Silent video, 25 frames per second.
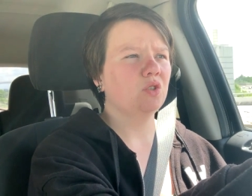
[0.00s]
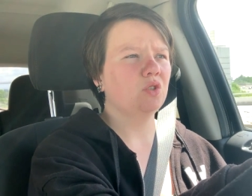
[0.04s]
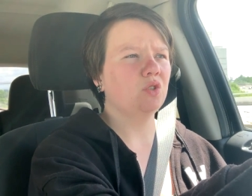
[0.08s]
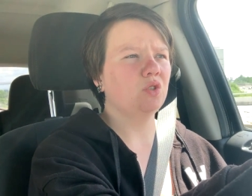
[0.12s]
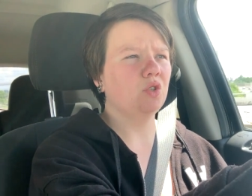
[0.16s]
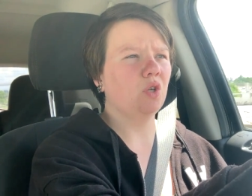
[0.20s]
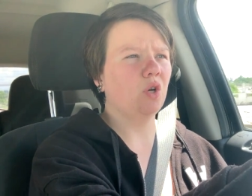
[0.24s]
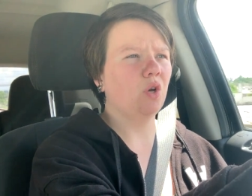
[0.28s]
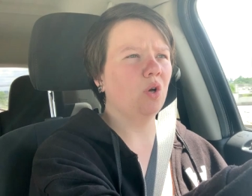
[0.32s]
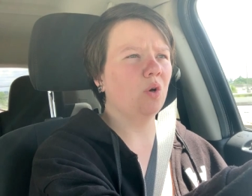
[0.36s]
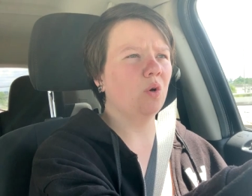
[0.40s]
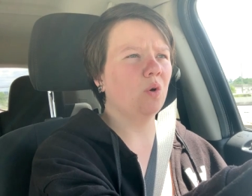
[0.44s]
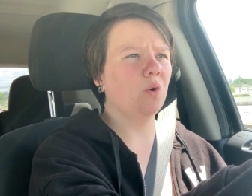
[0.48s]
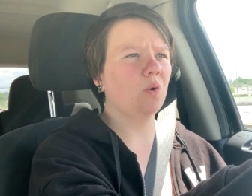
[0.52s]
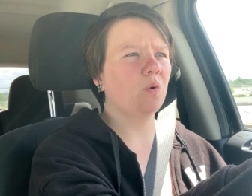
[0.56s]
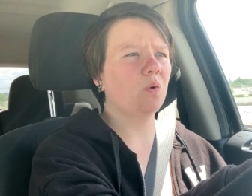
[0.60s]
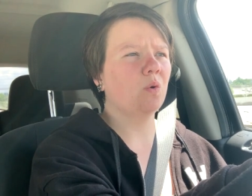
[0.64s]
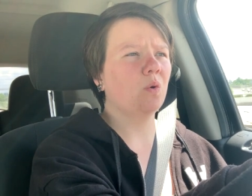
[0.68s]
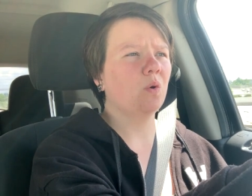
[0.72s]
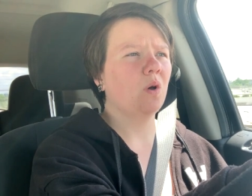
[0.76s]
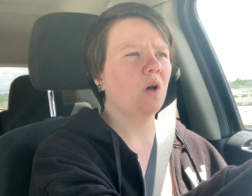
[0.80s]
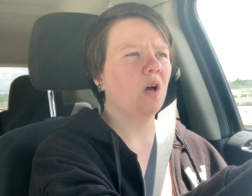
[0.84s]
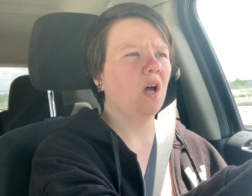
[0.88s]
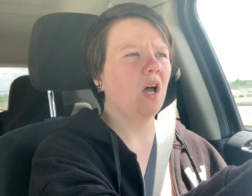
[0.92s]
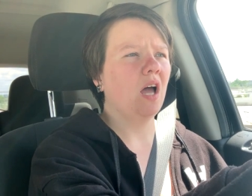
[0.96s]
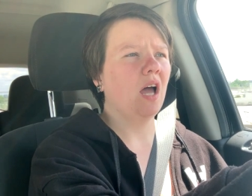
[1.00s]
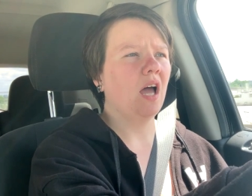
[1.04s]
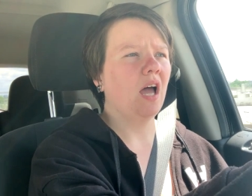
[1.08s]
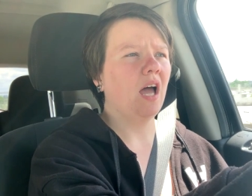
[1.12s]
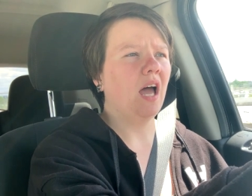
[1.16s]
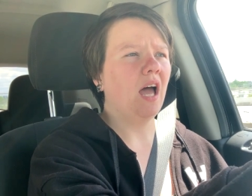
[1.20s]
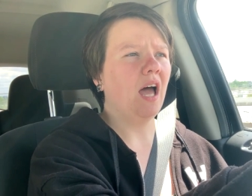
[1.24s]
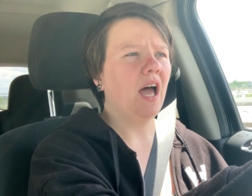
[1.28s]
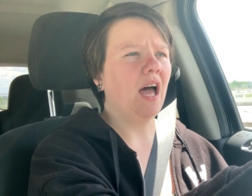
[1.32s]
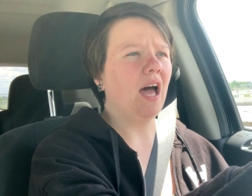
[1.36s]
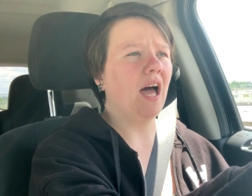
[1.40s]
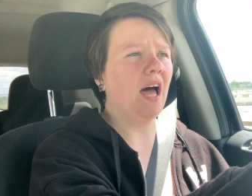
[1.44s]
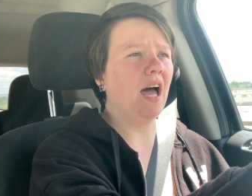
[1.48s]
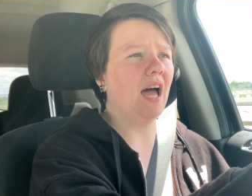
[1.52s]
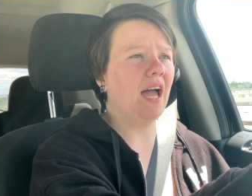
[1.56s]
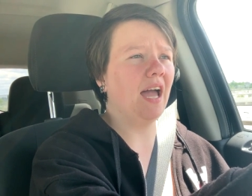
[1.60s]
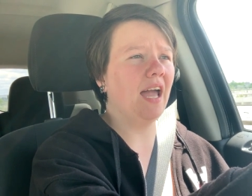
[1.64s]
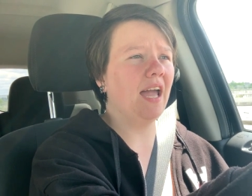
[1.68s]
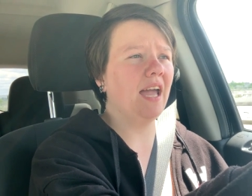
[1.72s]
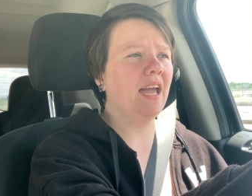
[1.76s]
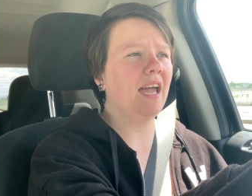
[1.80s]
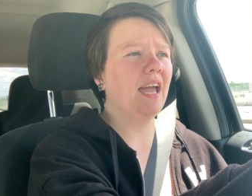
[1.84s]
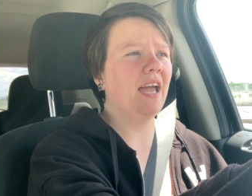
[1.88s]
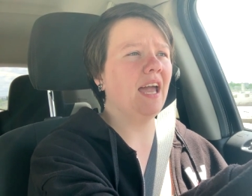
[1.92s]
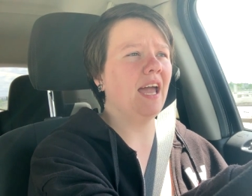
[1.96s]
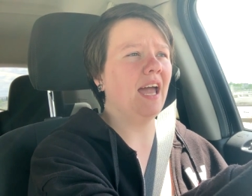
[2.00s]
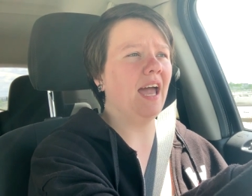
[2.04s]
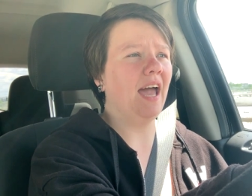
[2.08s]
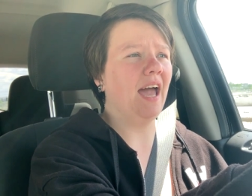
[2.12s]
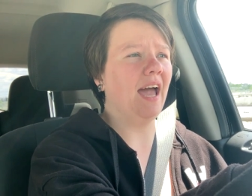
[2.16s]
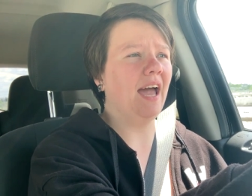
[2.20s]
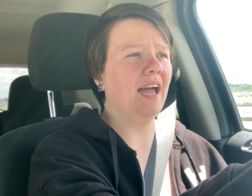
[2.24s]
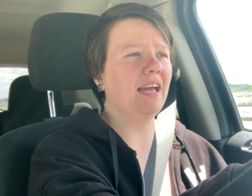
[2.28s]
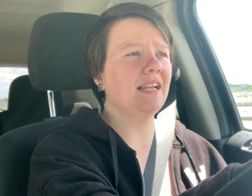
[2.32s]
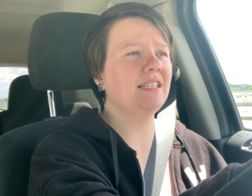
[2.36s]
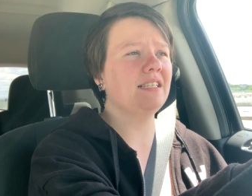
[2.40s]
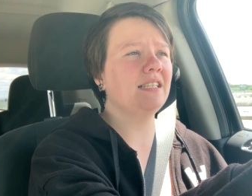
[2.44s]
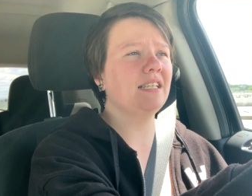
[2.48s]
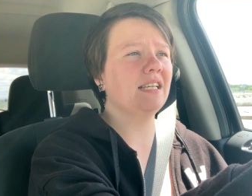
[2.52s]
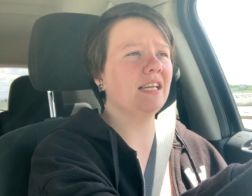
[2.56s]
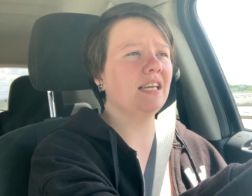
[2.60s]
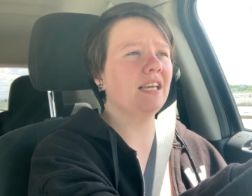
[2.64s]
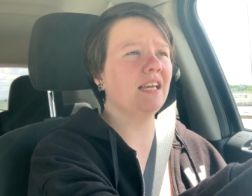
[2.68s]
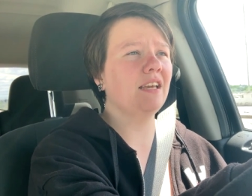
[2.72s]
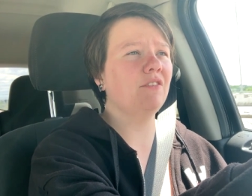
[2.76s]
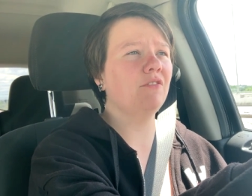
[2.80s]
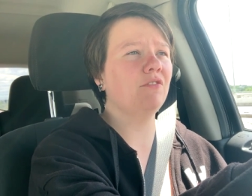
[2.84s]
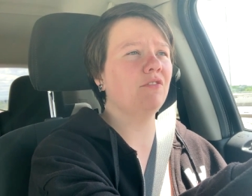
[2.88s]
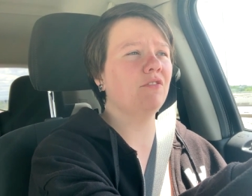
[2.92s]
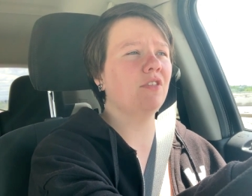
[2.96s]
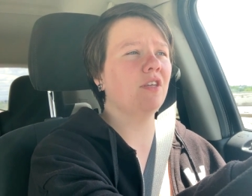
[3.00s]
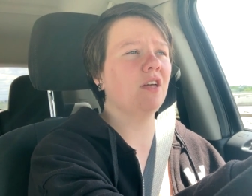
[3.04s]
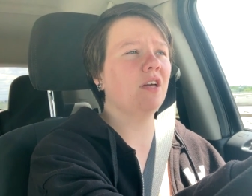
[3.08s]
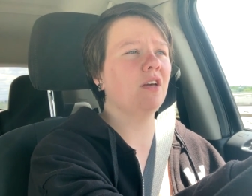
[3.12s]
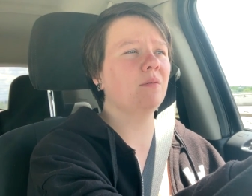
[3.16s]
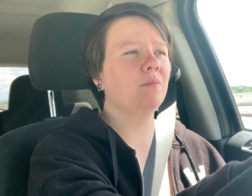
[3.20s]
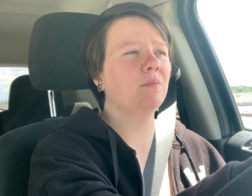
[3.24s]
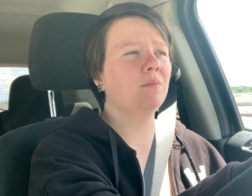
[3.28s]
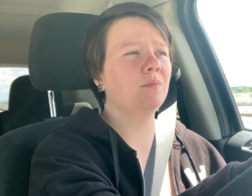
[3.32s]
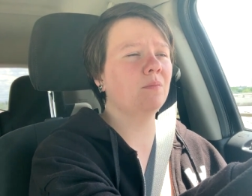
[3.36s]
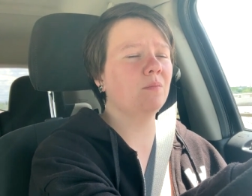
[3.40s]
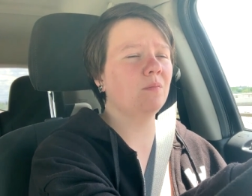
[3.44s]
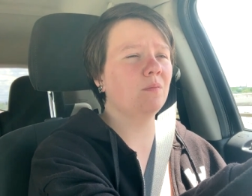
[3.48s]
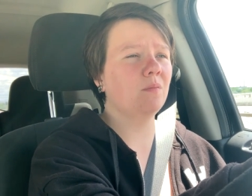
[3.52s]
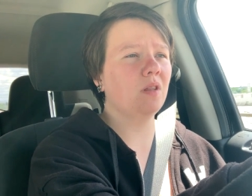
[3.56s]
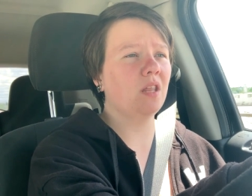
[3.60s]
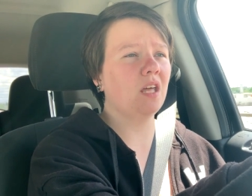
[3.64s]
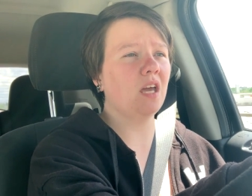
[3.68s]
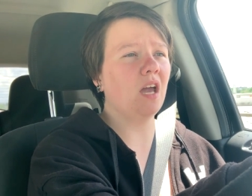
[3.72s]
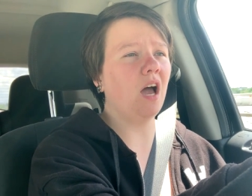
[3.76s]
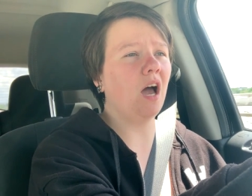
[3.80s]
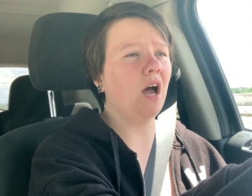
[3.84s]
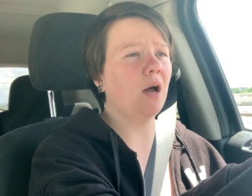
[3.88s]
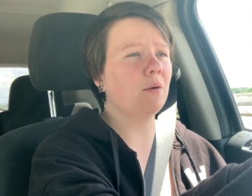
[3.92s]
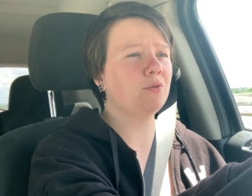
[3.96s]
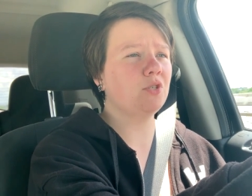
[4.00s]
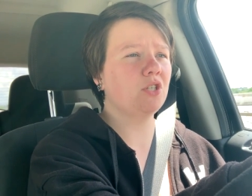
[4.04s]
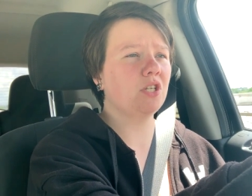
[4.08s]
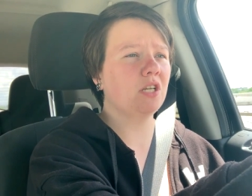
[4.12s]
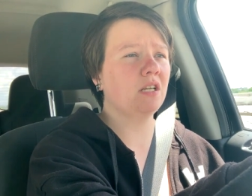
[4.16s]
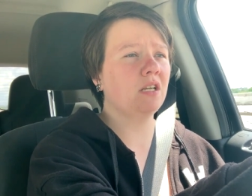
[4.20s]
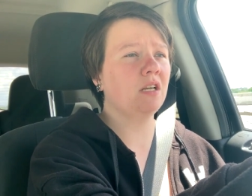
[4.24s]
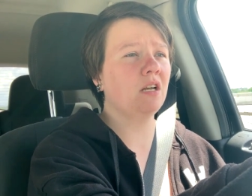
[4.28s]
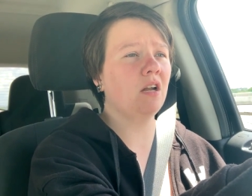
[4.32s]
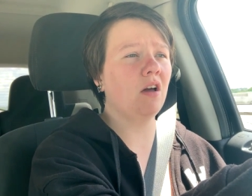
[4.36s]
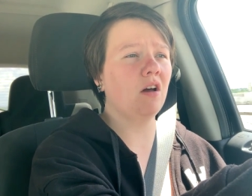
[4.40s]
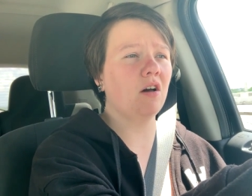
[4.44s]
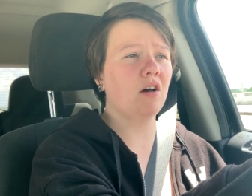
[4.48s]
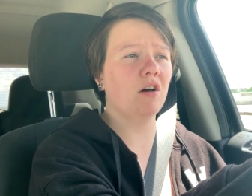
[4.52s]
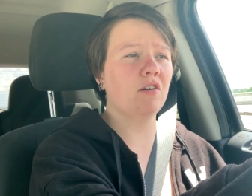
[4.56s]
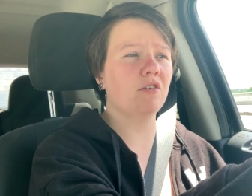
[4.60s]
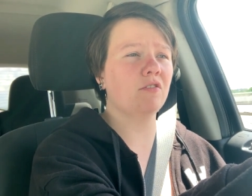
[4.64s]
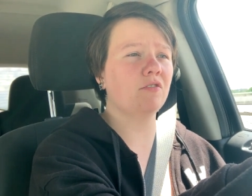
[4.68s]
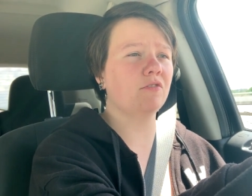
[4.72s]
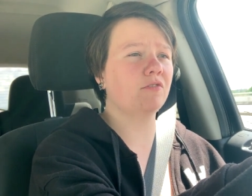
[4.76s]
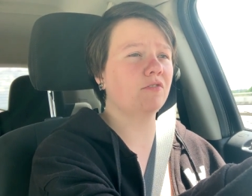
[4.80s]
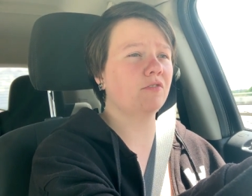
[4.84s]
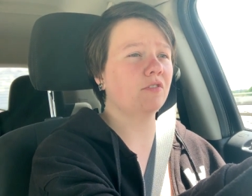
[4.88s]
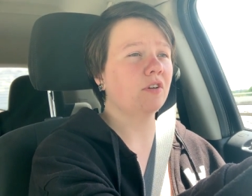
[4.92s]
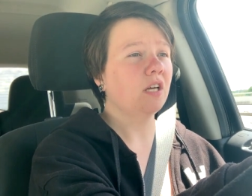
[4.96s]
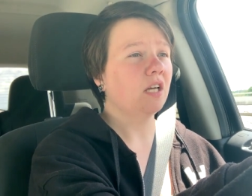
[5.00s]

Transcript: So I had to give them the option of